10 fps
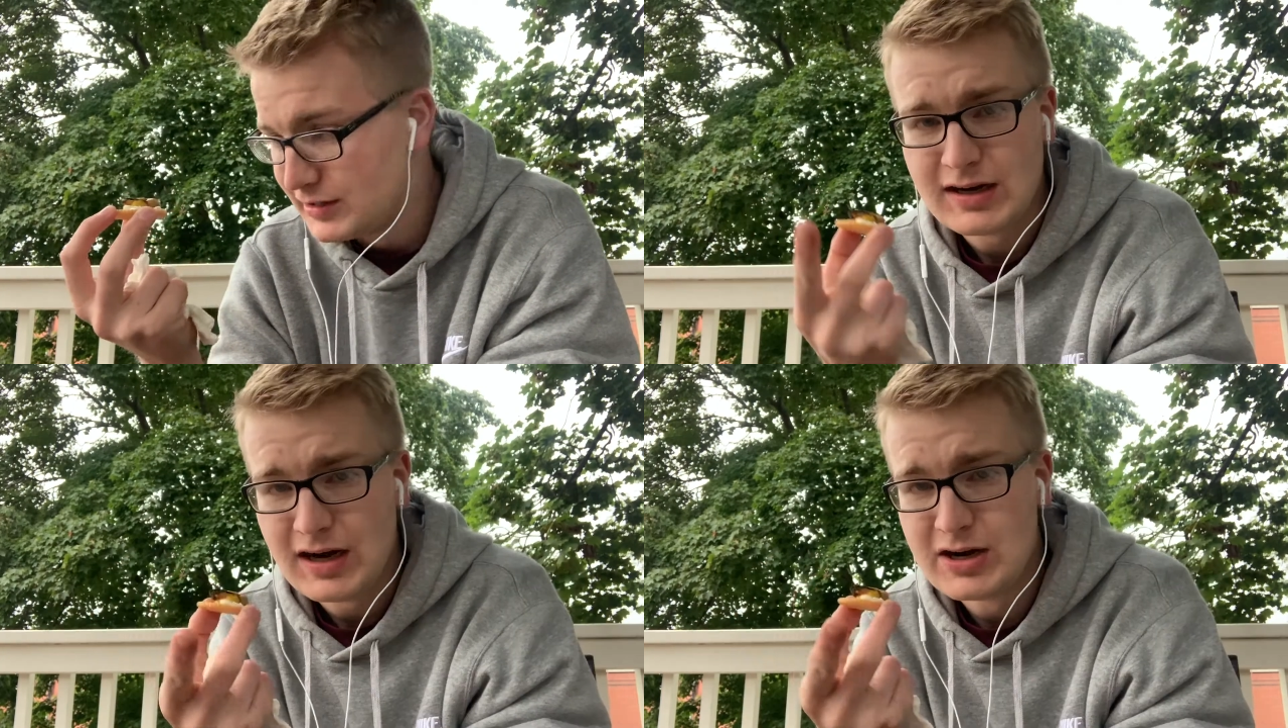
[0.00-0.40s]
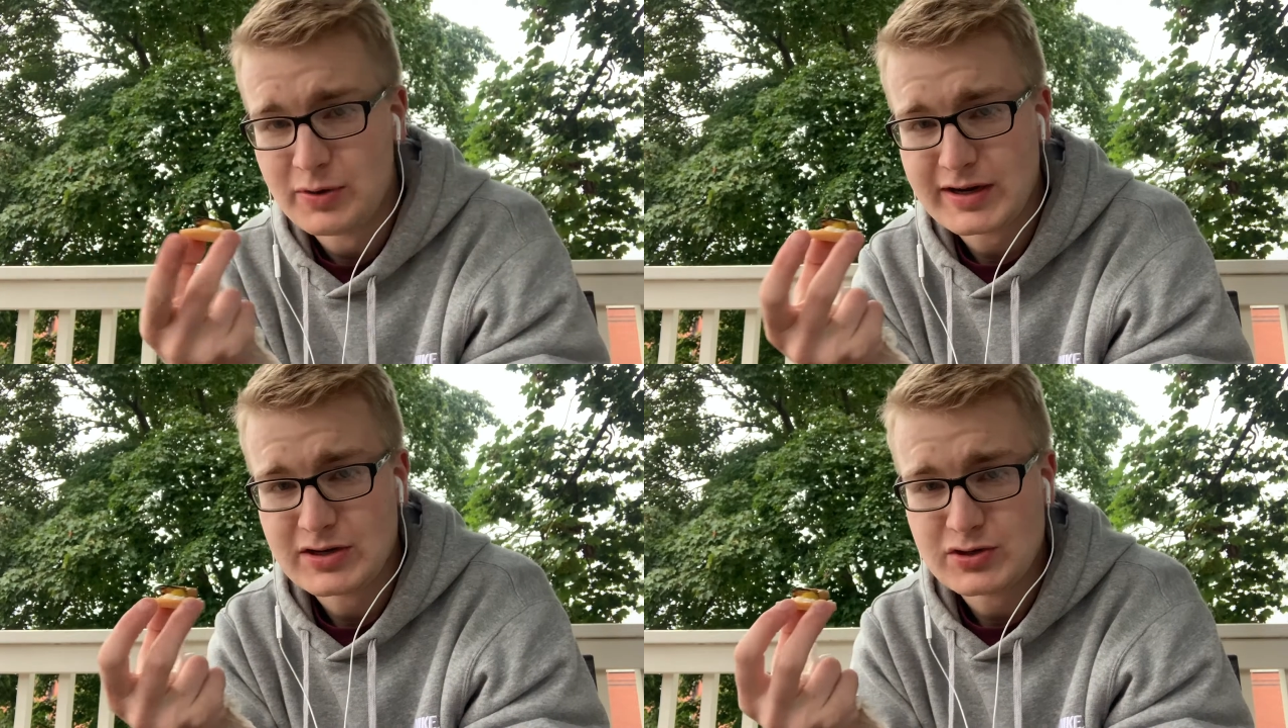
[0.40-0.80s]
I know I
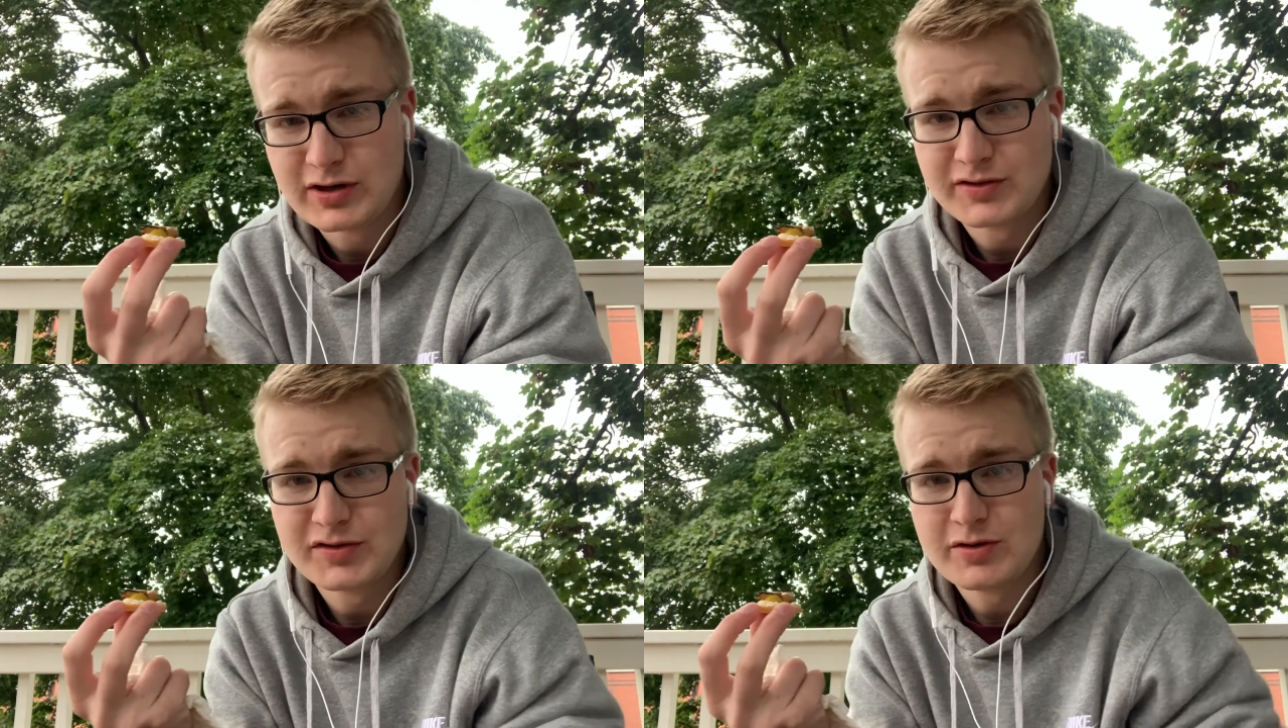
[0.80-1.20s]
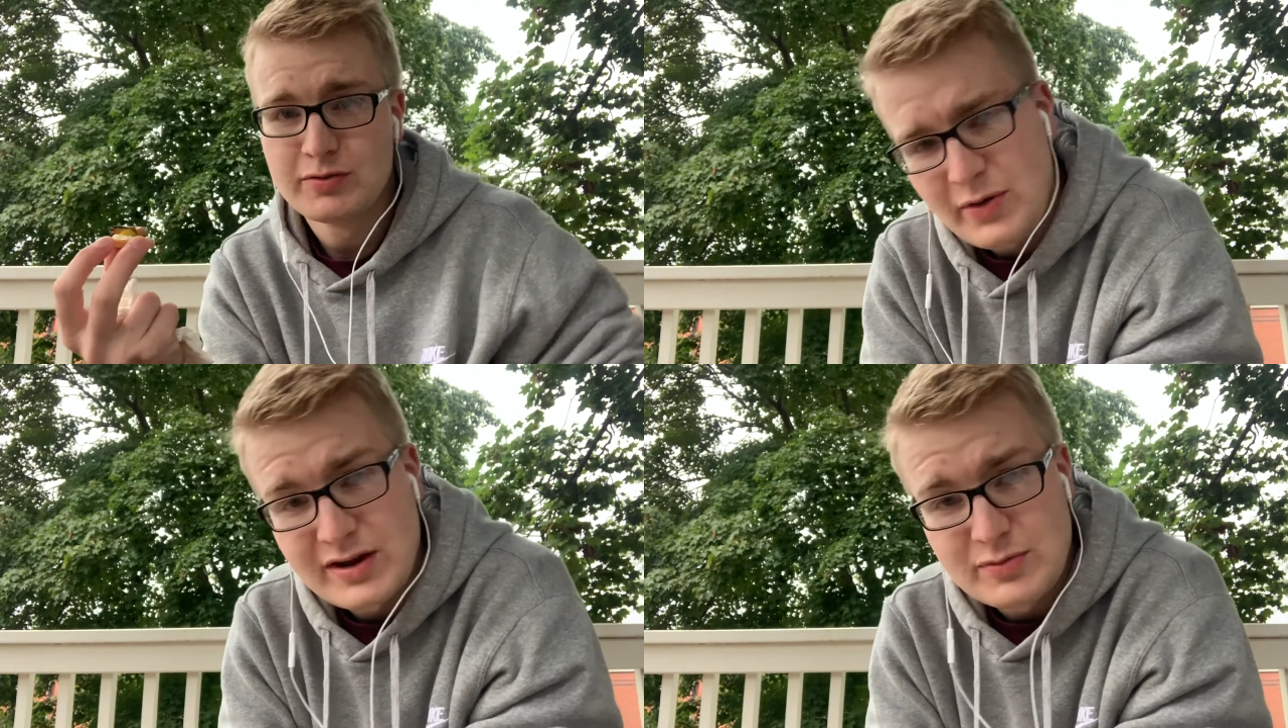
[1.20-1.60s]
can trust you.
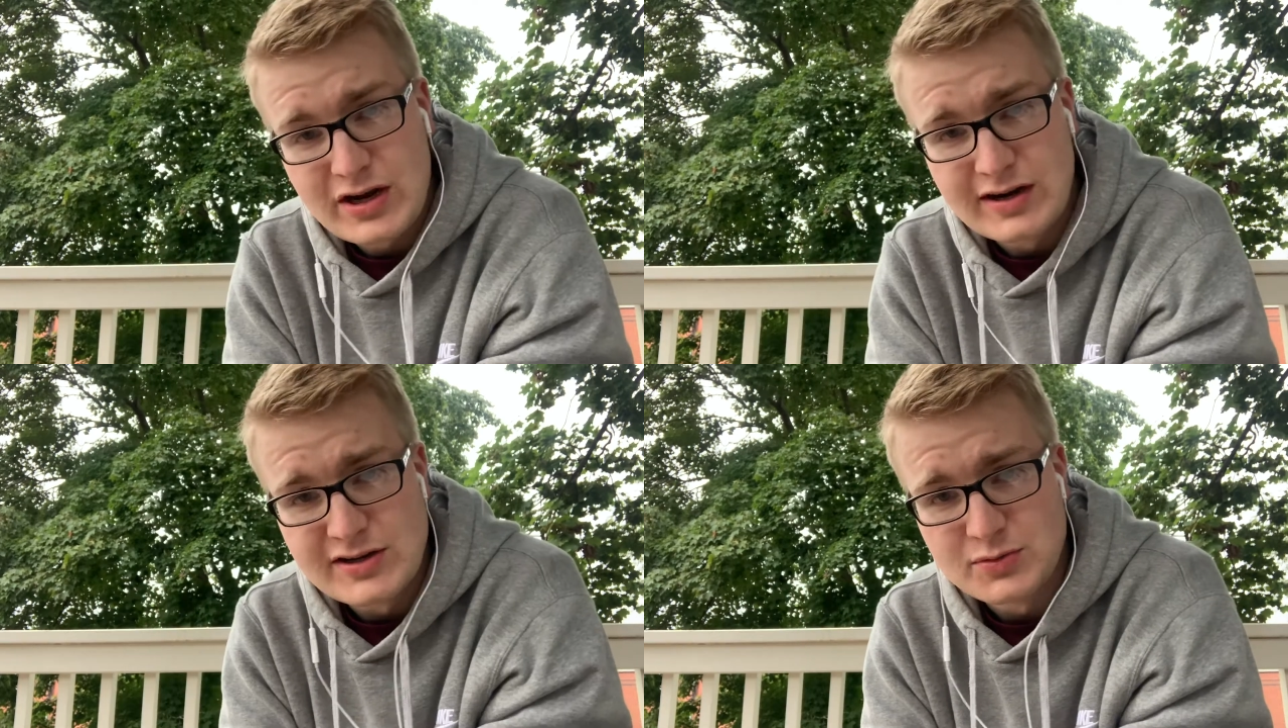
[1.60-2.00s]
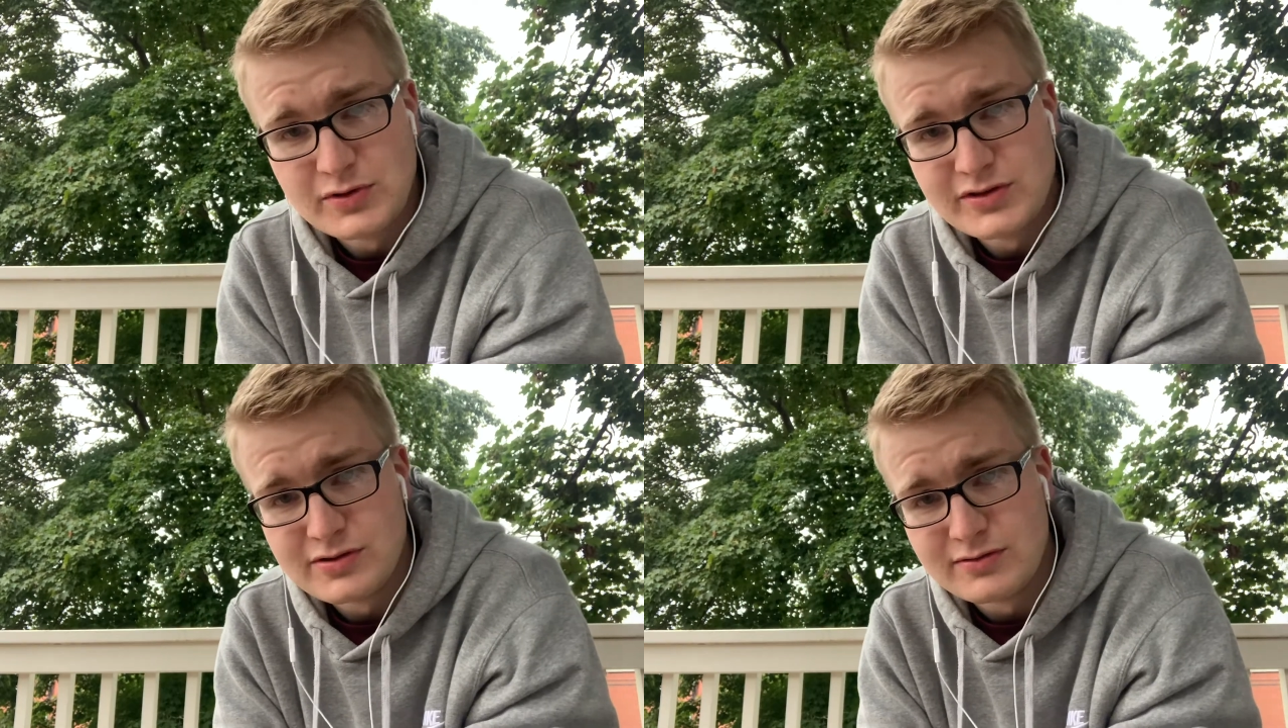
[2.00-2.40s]
I could be honest with
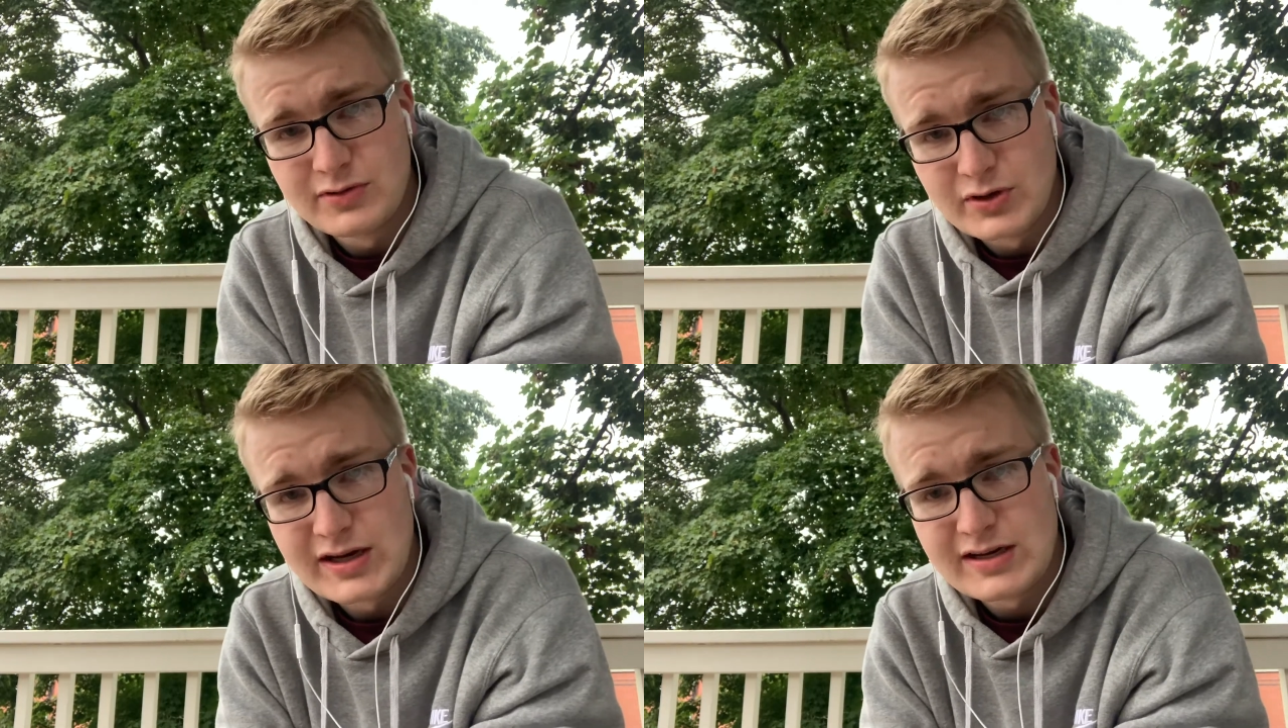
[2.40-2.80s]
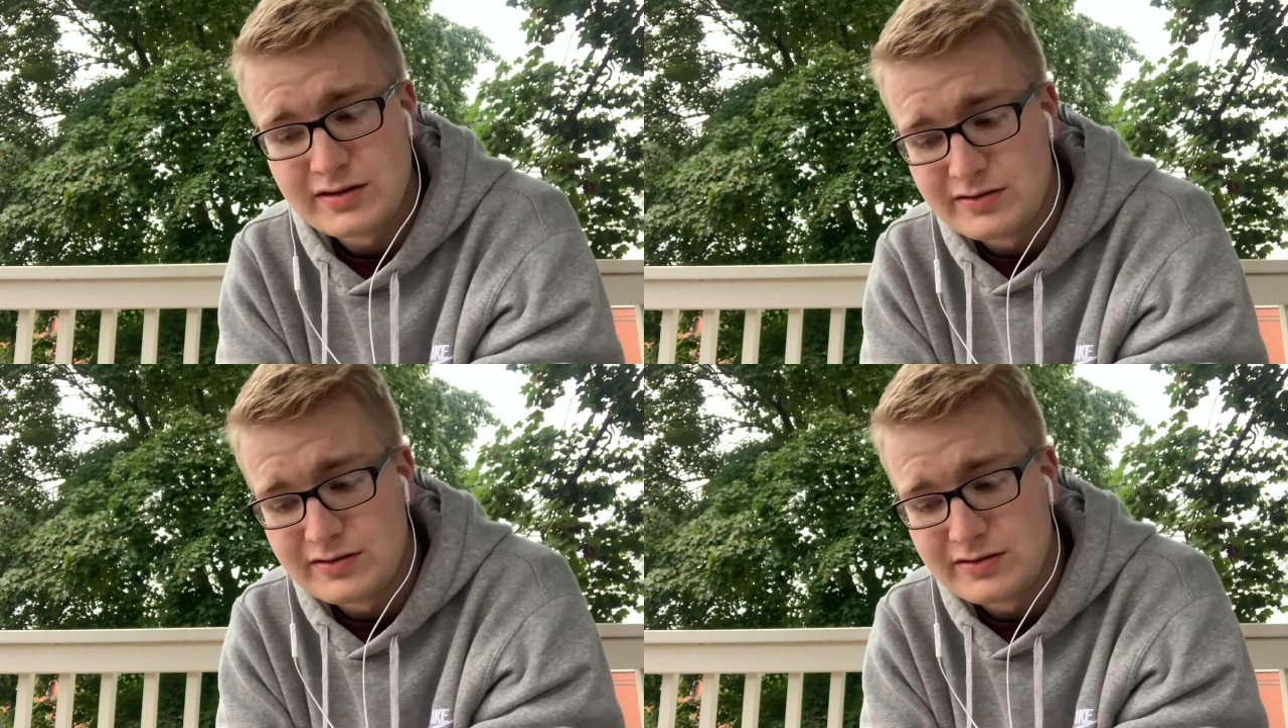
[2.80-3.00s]
you, okay?